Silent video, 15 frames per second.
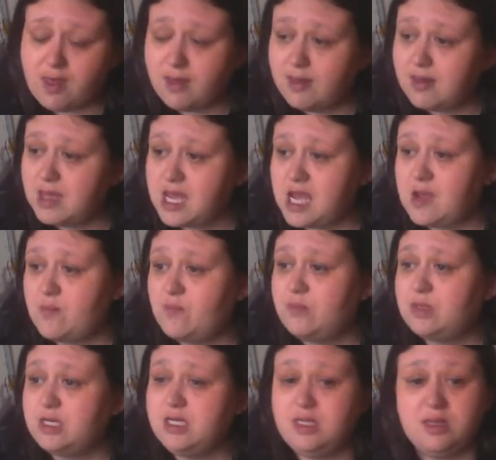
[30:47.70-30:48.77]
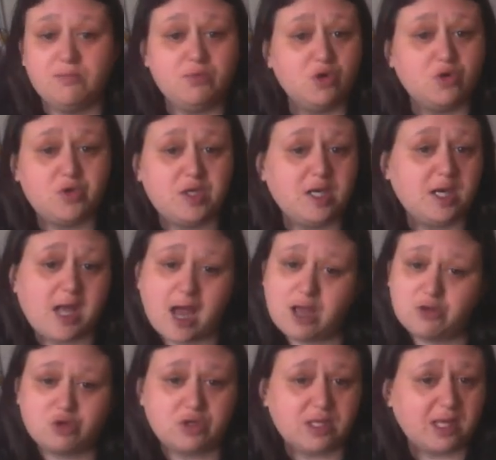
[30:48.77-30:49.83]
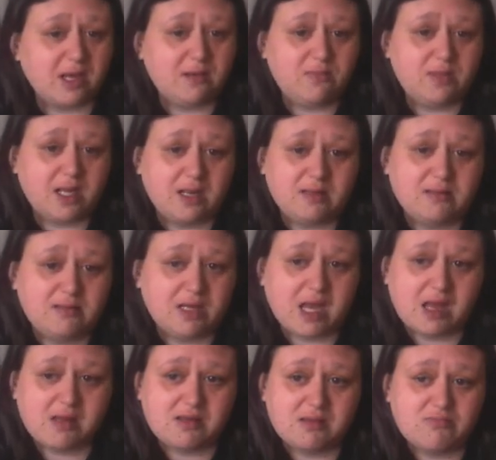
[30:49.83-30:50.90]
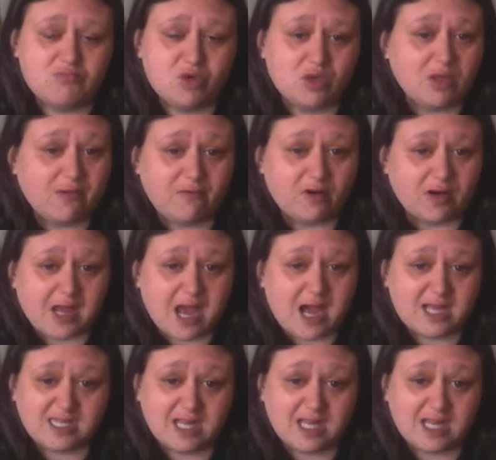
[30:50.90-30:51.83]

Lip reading: Like the music, I just typed in music for cats.